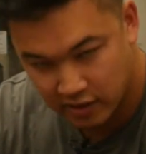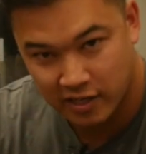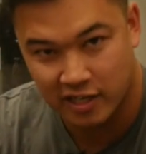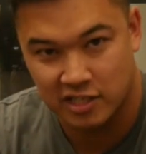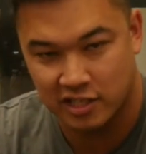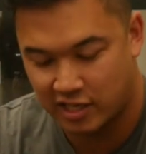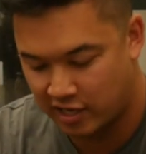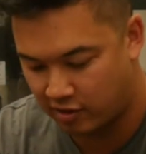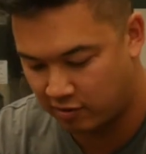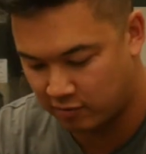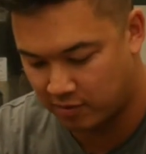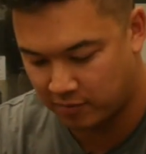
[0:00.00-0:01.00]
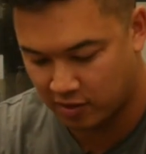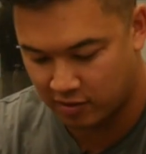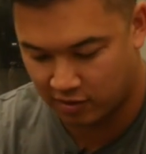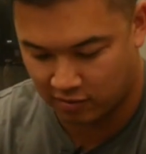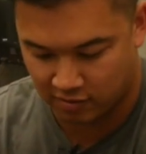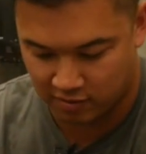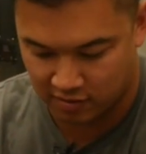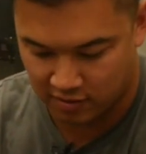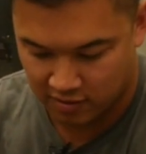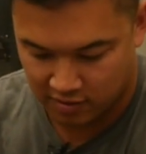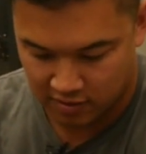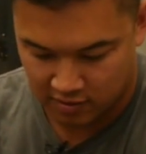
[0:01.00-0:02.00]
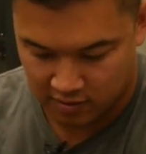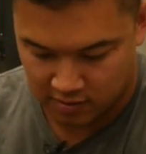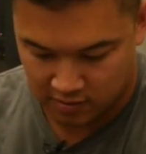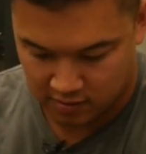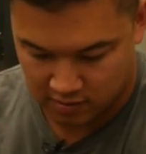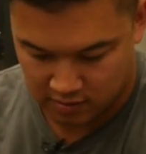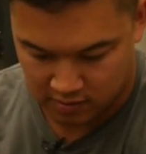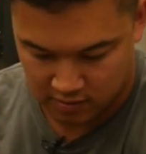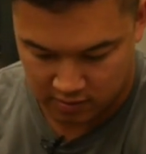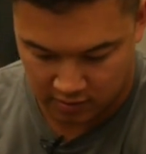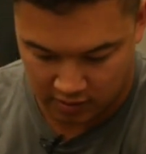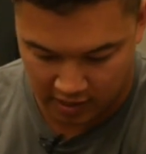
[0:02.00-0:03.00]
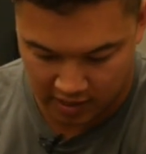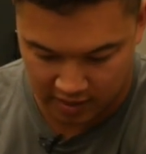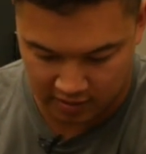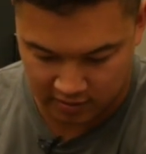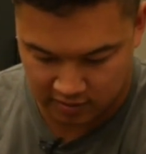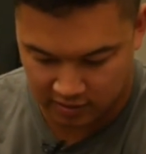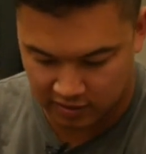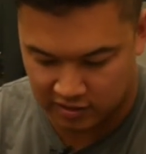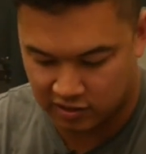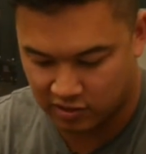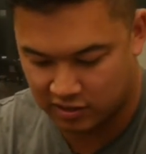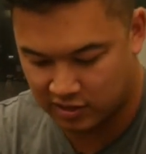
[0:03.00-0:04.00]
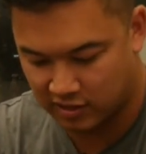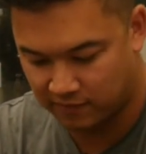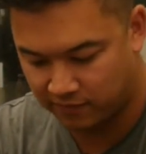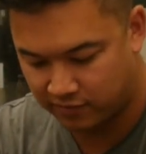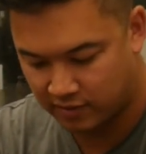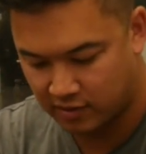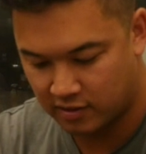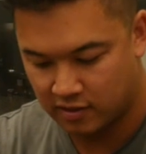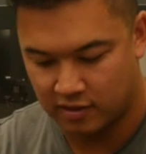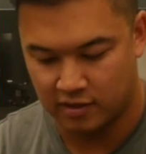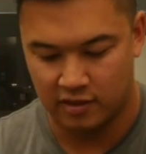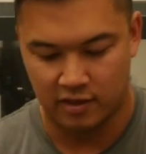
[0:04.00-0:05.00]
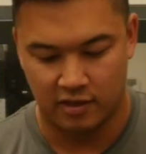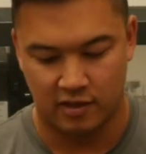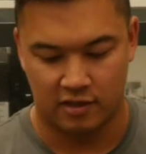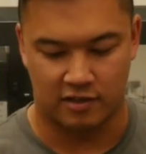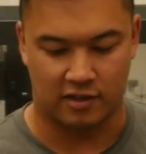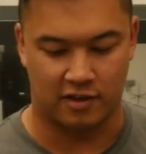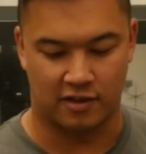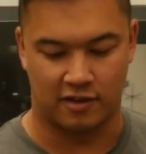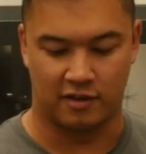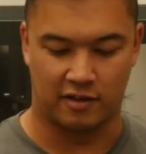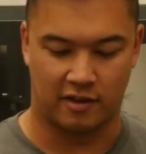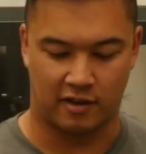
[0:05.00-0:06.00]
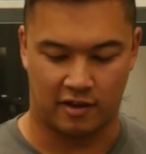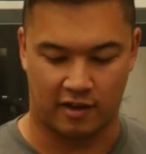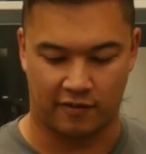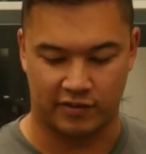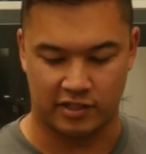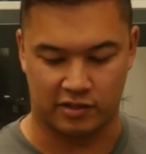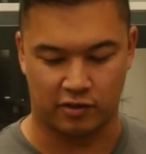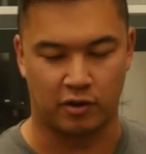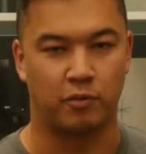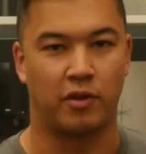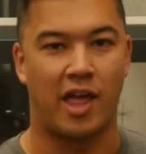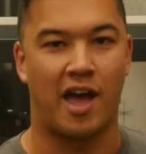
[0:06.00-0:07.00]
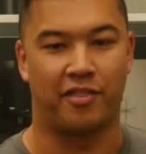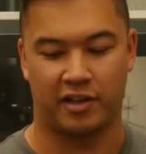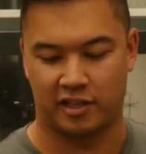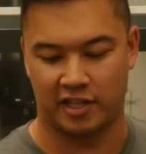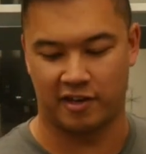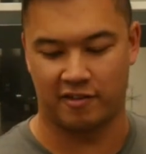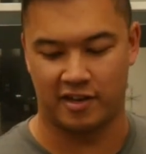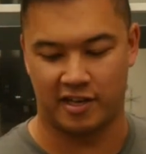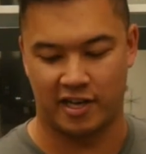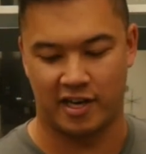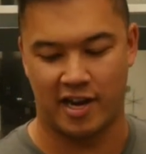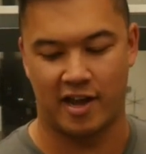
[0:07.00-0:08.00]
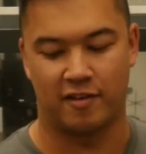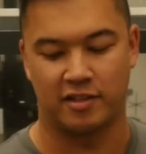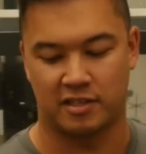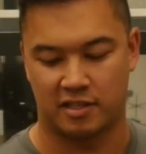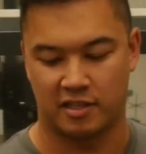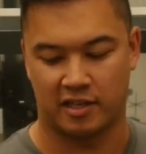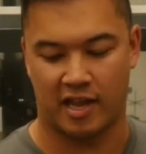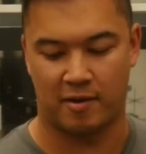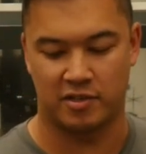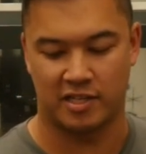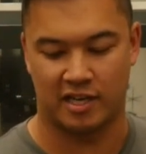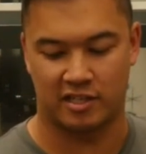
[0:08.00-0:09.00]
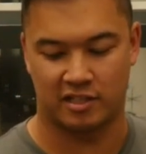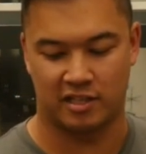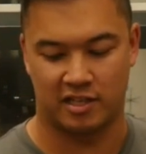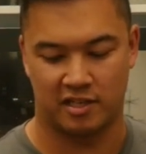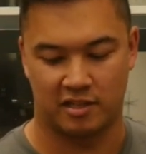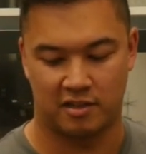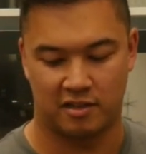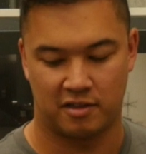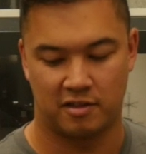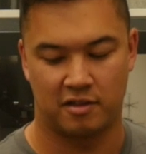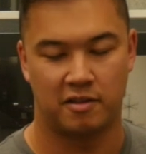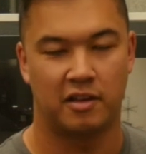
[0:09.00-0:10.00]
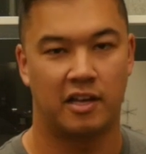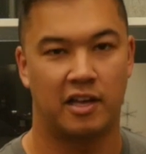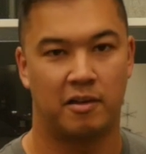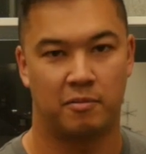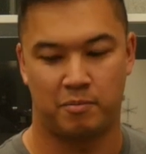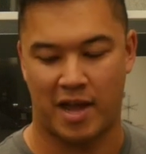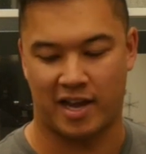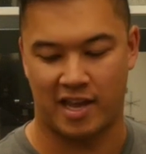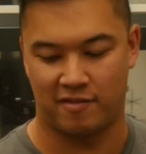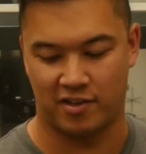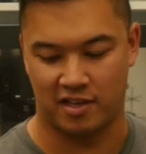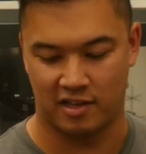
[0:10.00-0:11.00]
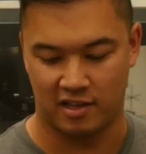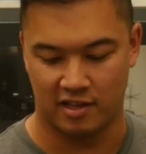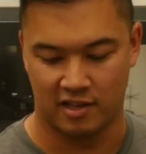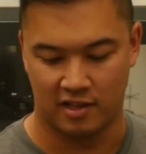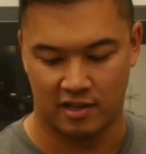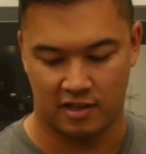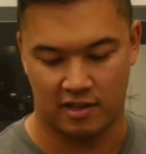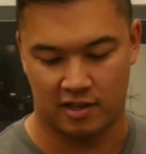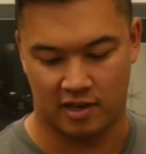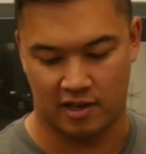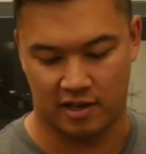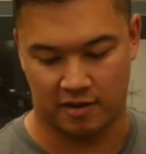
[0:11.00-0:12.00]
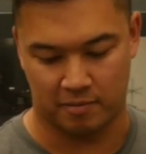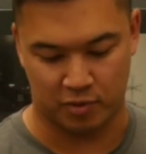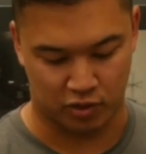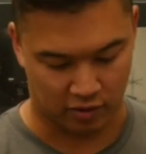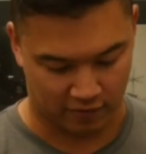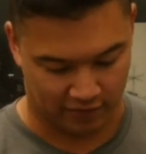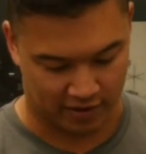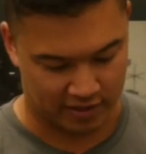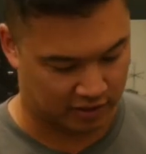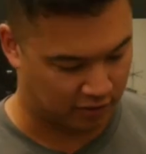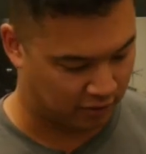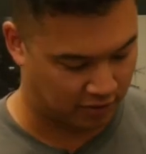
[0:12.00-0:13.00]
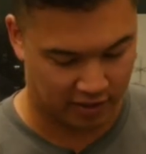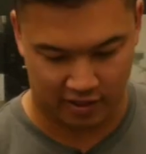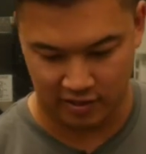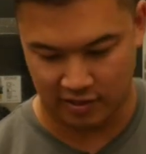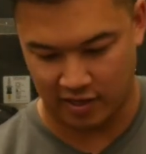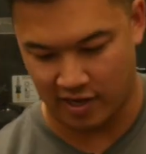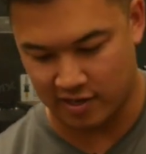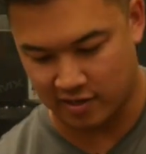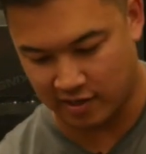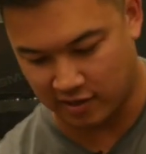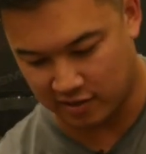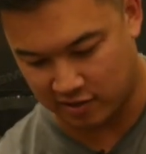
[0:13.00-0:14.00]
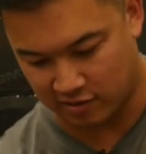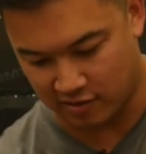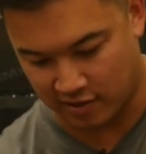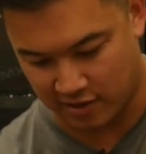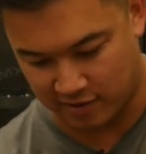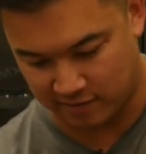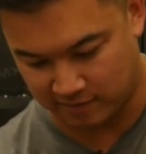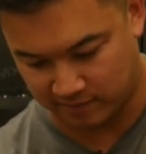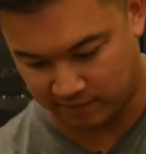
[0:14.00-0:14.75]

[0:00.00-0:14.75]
You can actually hear it when I'm going through. Okay, so that's interesting. So I've installed it without the clear ND and now the camera's actually back heavy. I'm sure if I install the ND, let's try that.